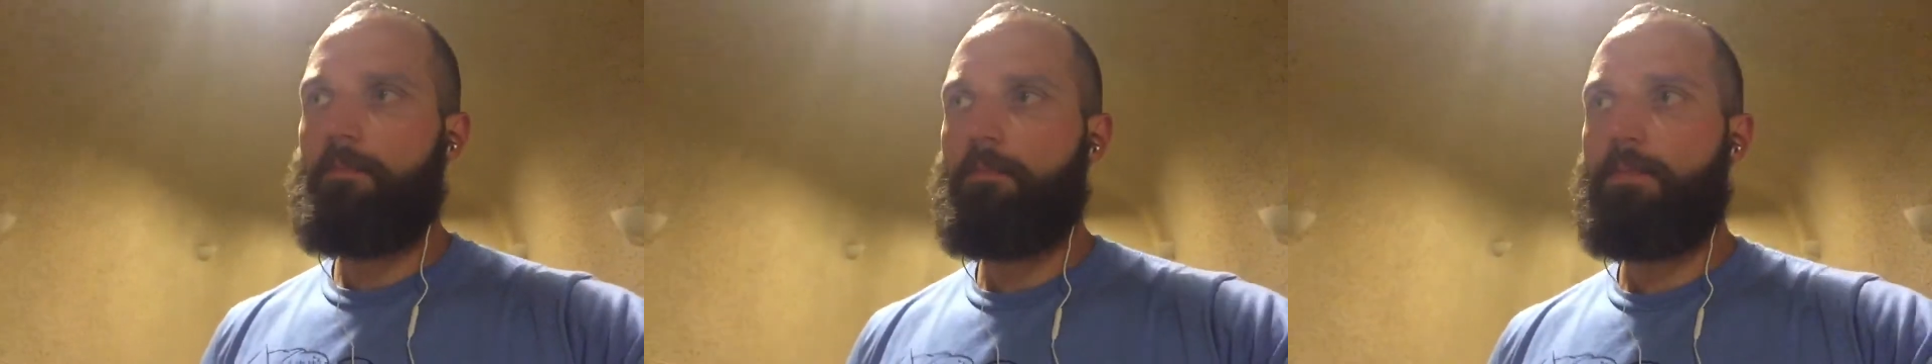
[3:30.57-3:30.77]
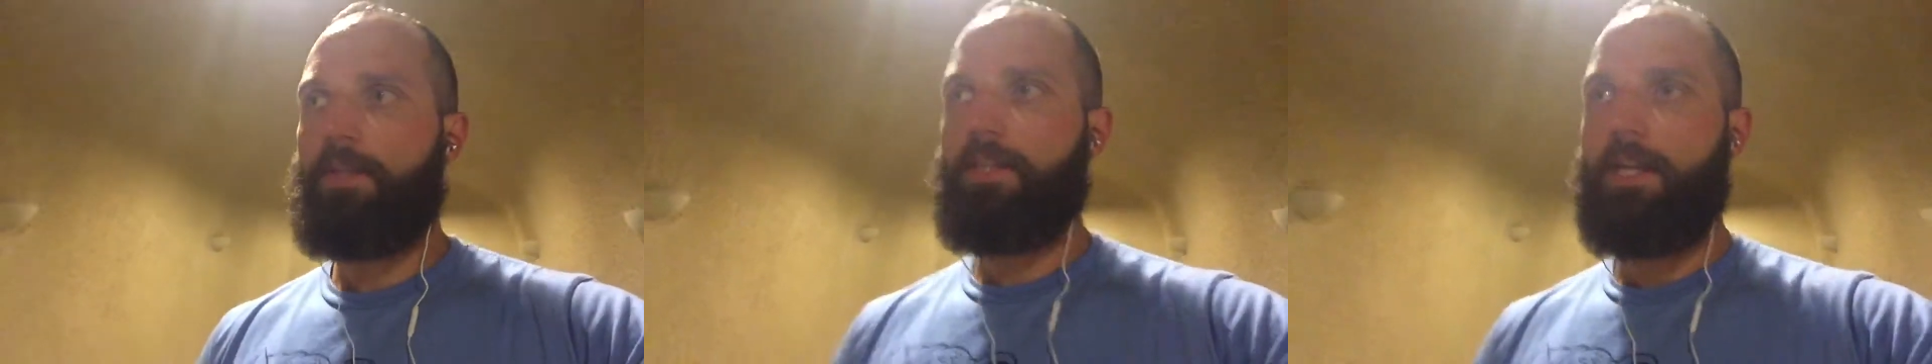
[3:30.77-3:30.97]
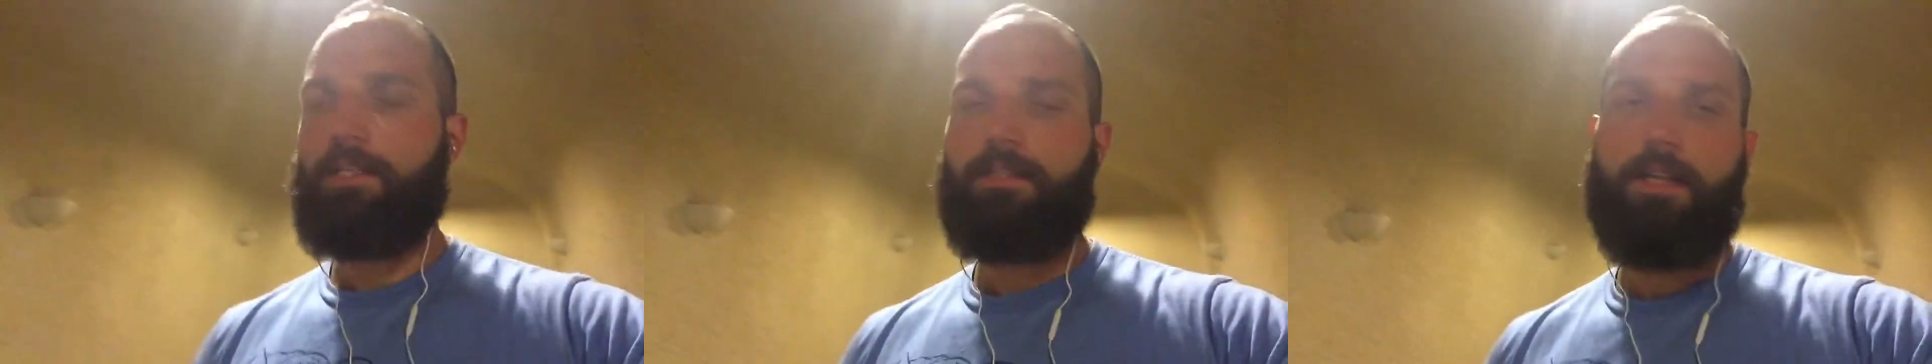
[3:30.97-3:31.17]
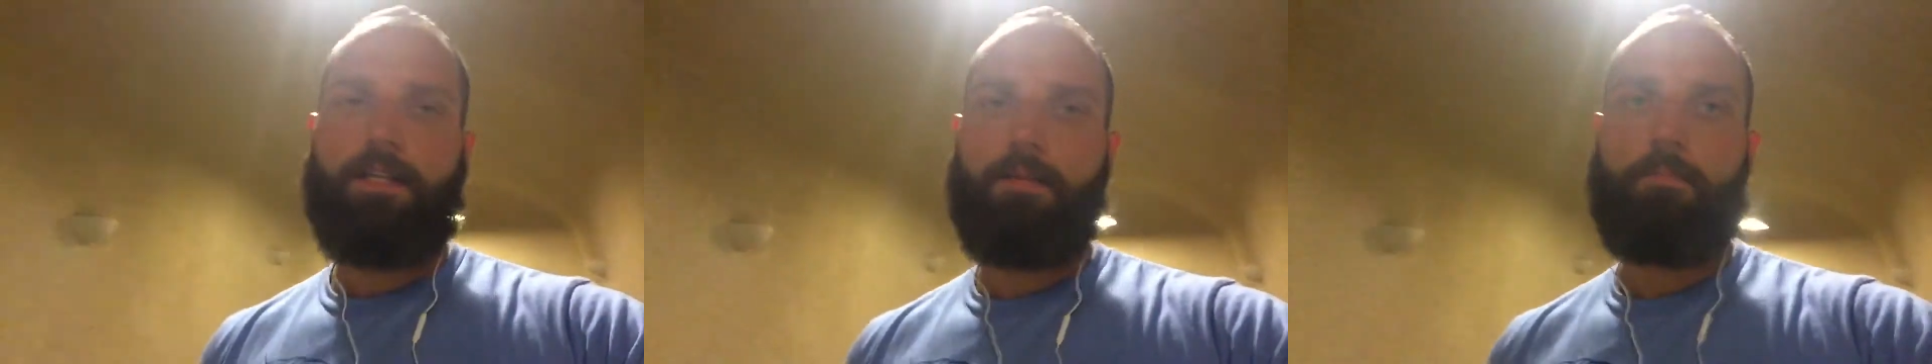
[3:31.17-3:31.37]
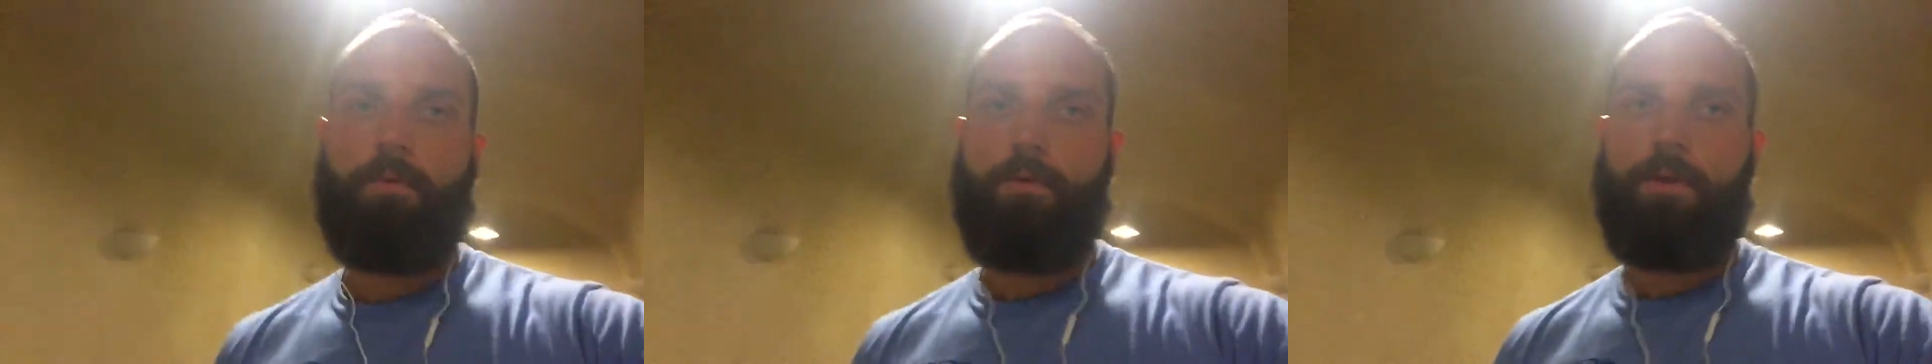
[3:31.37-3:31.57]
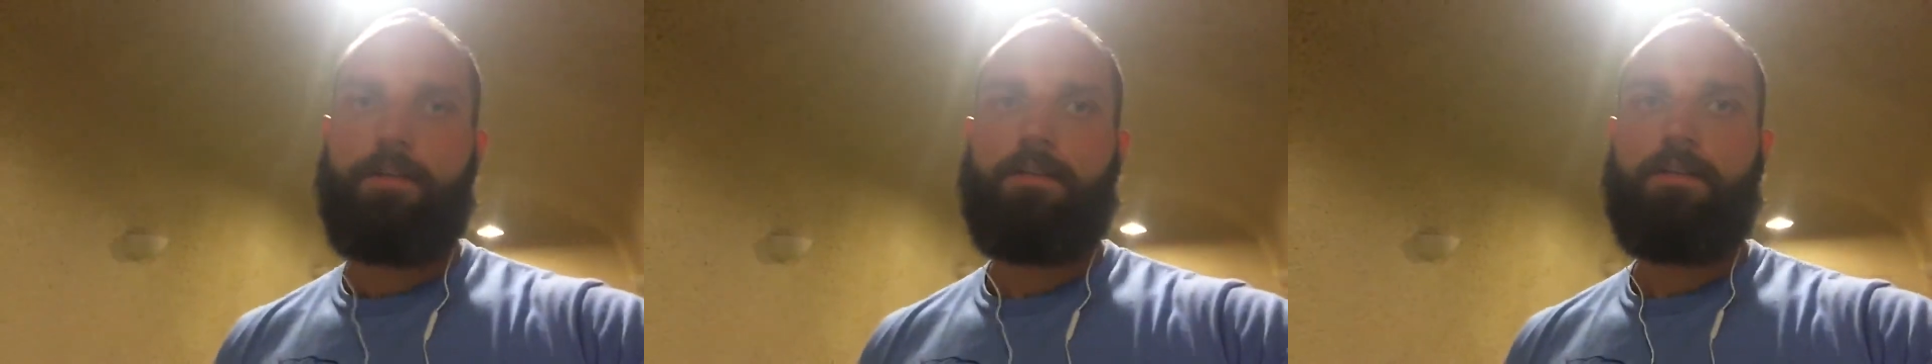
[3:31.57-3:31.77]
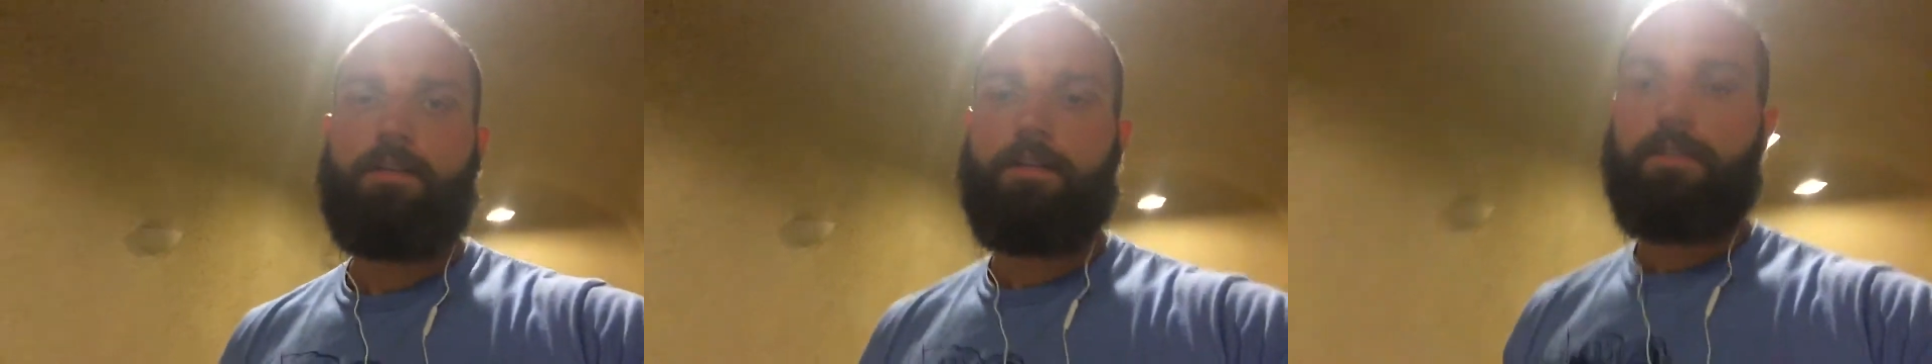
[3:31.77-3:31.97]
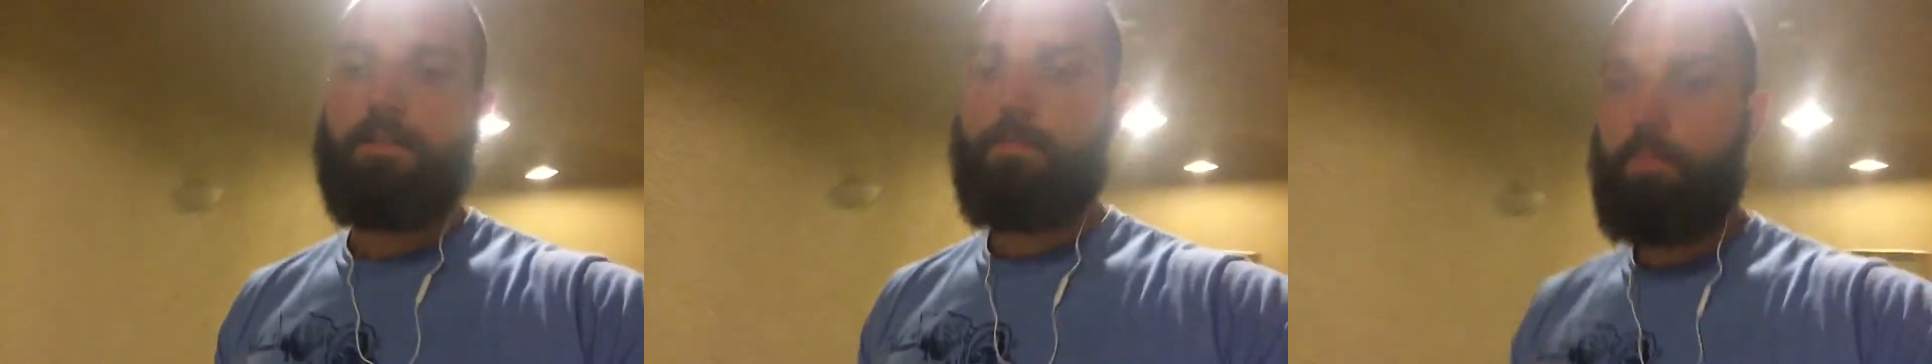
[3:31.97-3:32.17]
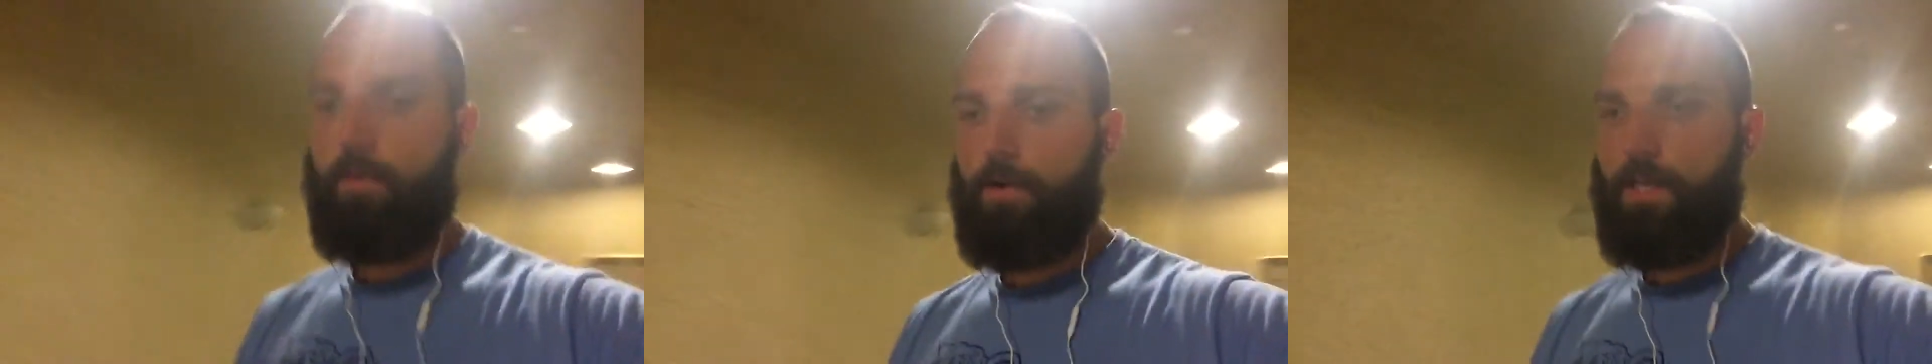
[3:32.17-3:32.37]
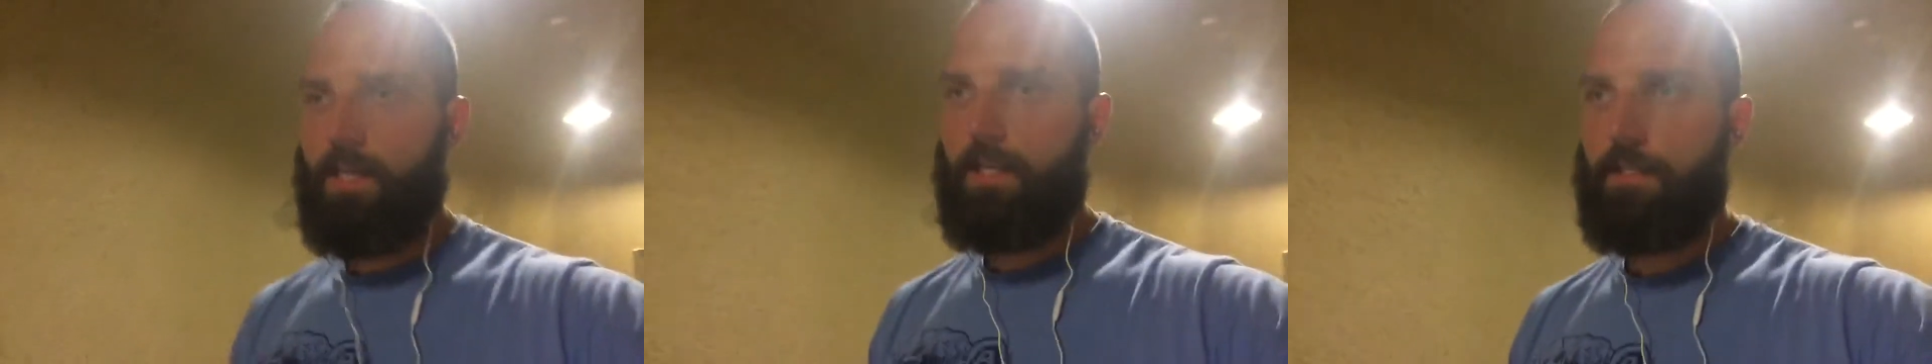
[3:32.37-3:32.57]
But that's not the point. The
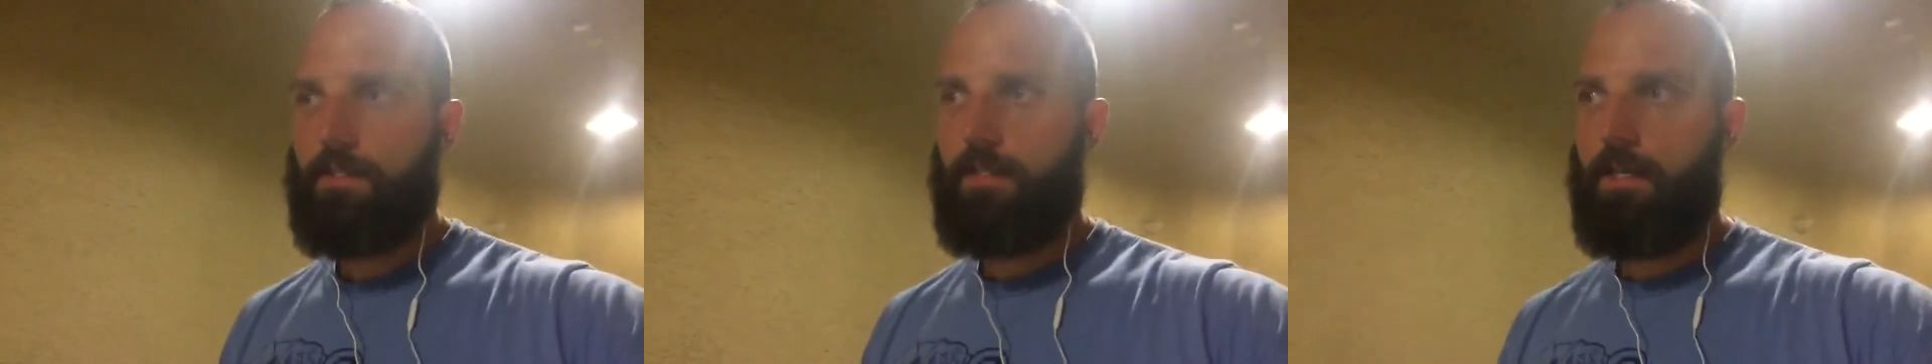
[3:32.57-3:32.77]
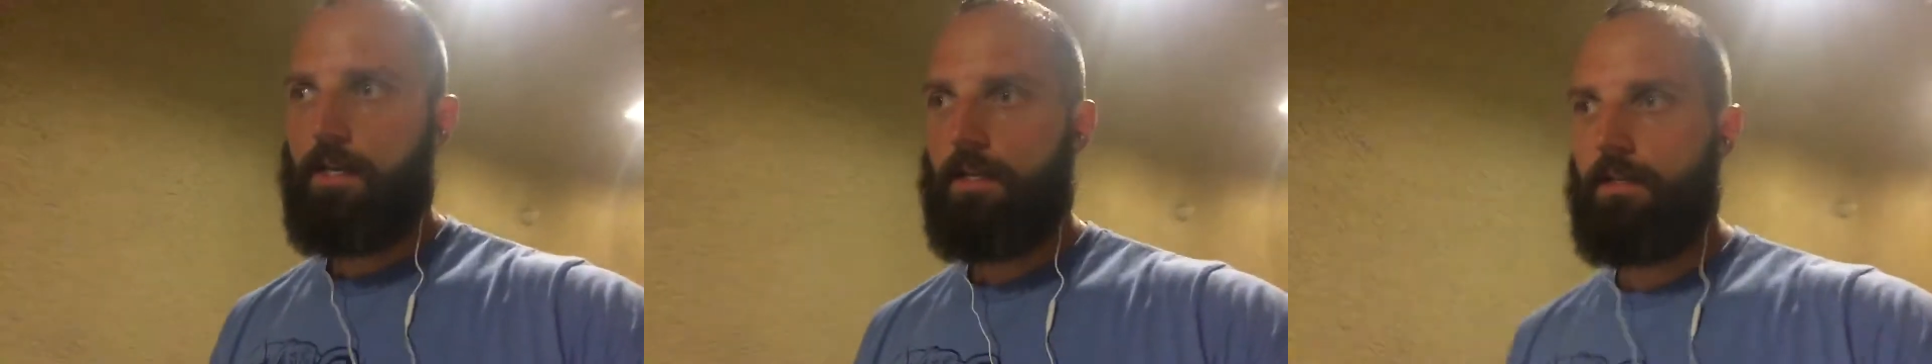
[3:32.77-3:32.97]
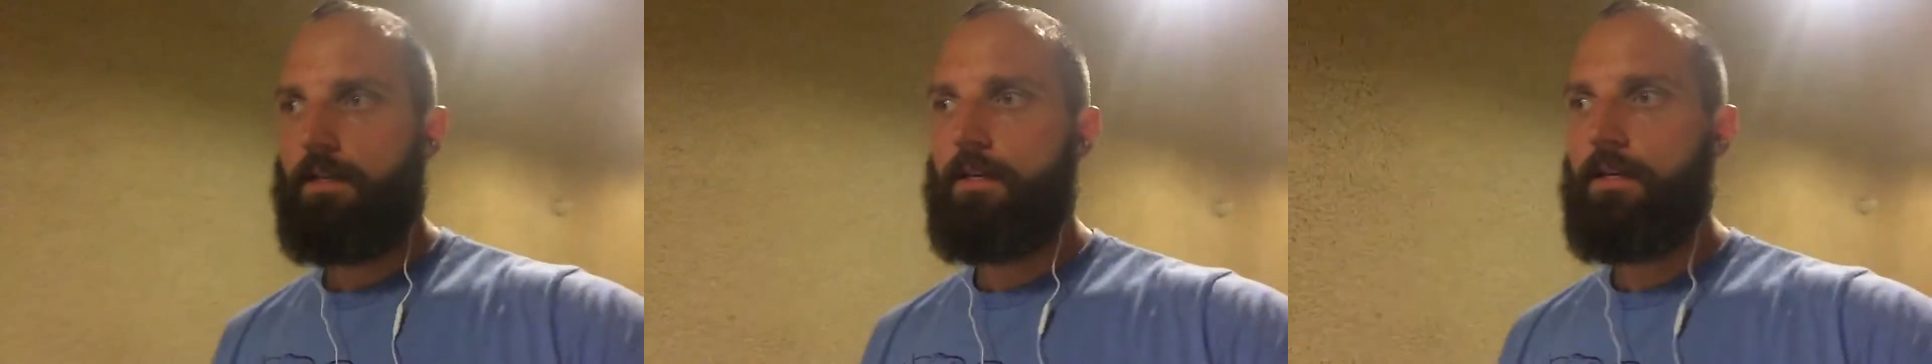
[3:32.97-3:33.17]
point is that